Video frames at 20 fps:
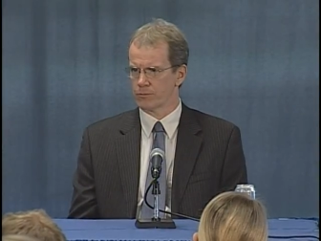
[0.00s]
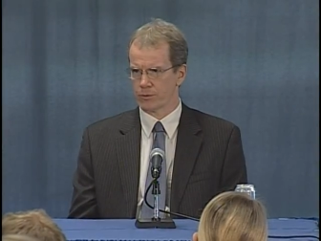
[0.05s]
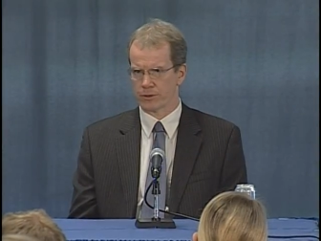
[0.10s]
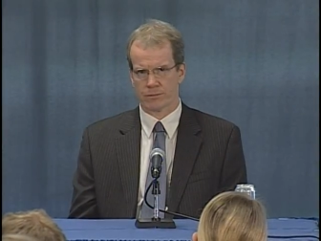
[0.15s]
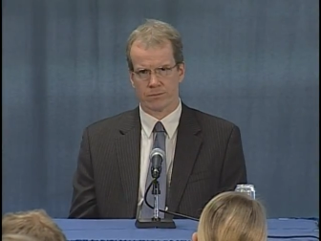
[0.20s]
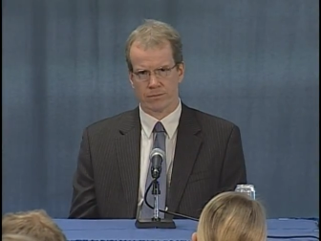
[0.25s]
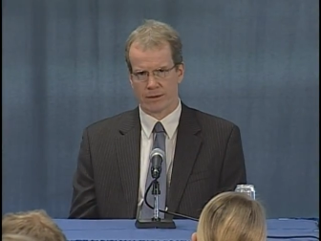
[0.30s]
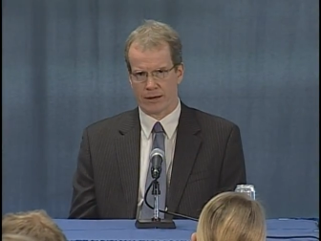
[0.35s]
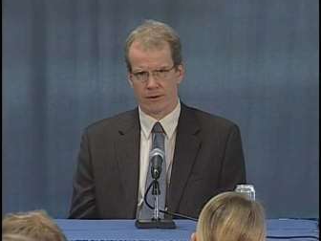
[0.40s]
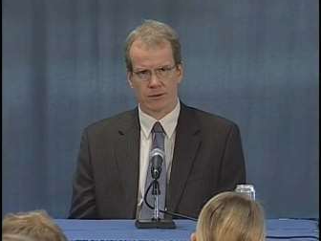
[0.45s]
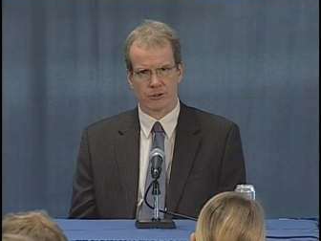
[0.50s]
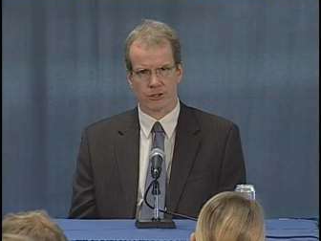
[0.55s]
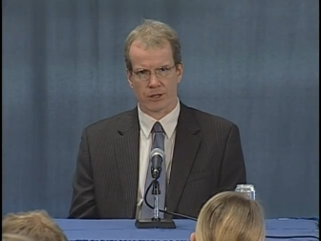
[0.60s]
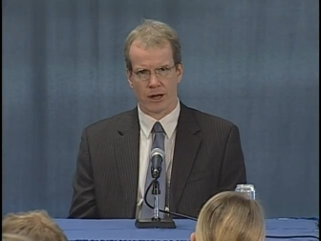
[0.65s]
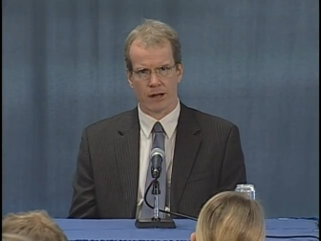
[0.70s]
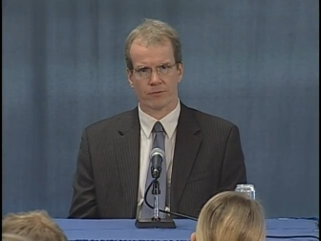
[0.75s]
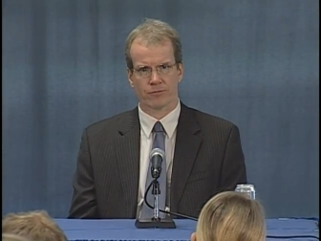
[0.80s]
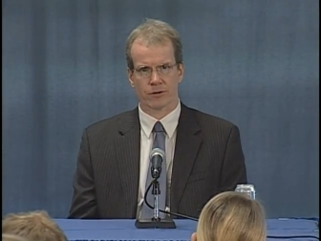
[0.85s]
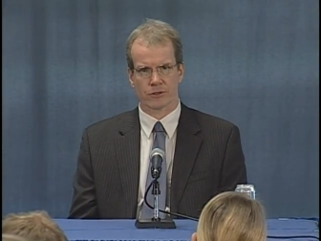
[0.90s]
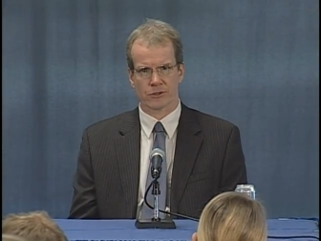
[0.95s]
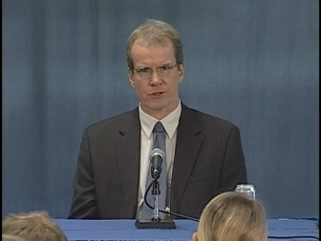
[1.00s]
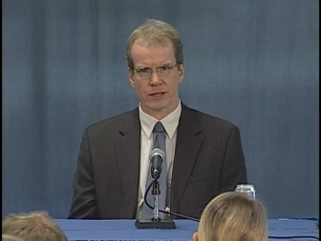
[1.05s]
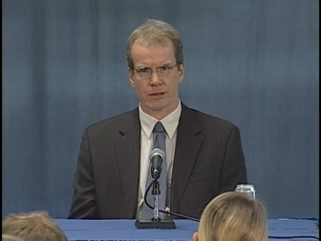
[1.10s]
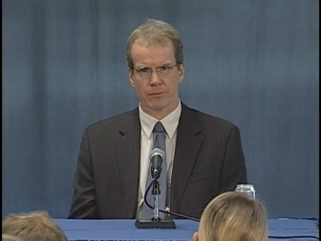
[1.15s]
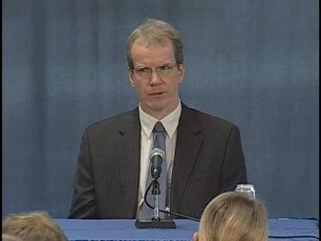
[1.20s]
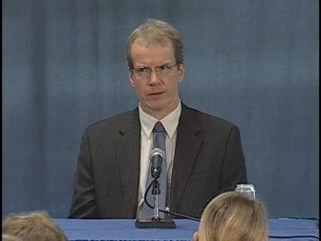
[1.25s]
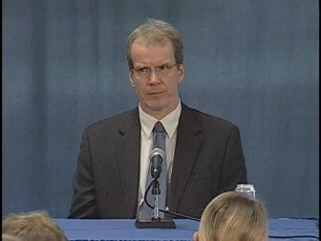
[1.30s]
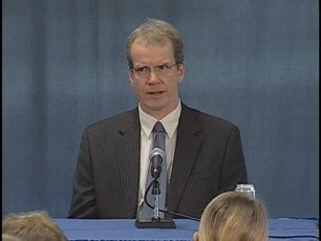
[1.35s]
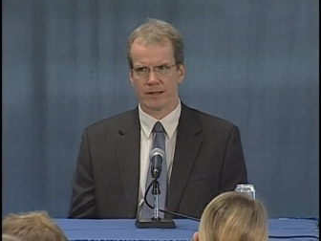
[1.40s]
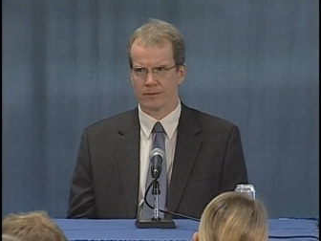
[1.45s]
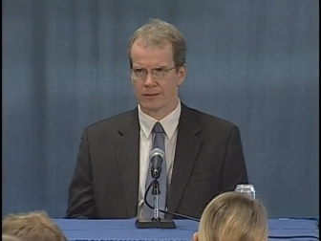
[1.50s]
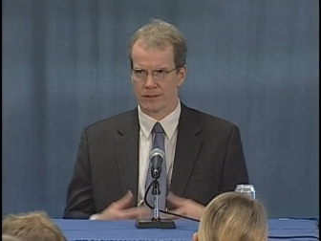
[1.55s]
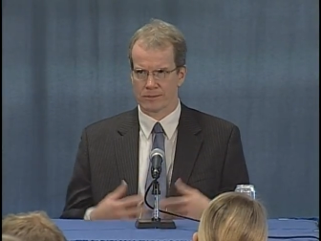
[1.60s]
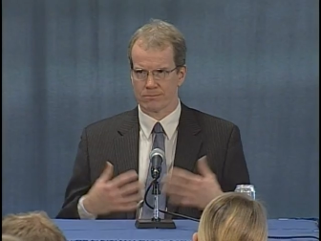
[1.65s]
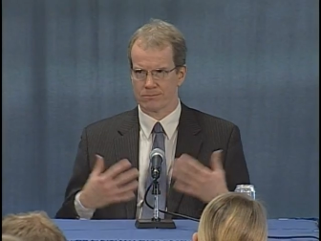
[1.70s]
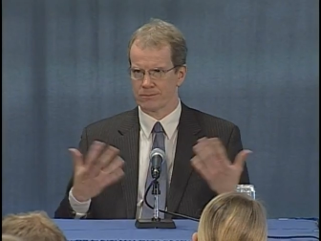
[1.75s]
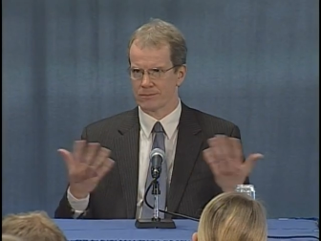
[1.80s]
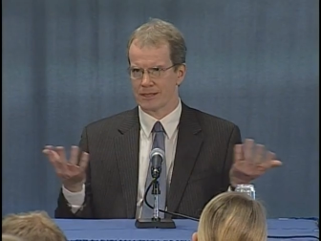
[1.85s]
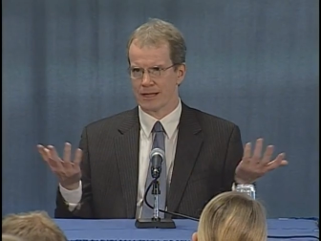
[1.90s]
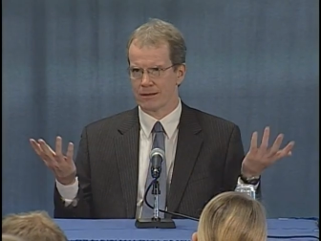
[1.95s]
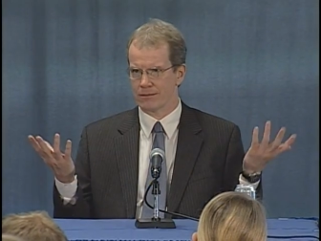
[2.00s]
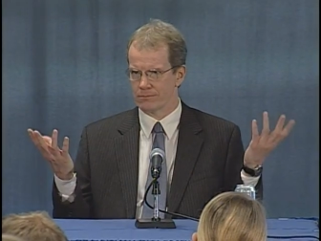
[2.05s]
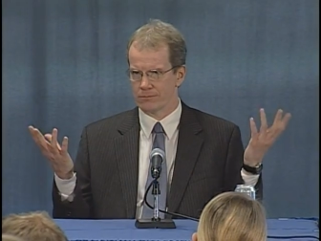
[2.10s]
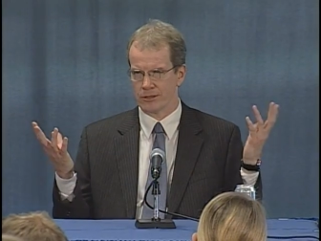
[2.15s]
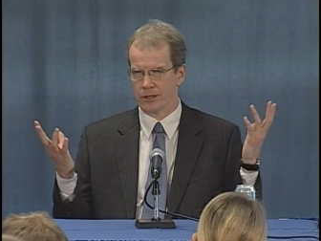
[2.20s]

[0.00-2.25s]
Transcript: with Aaron Schock, for example. I mean, a, a, ten,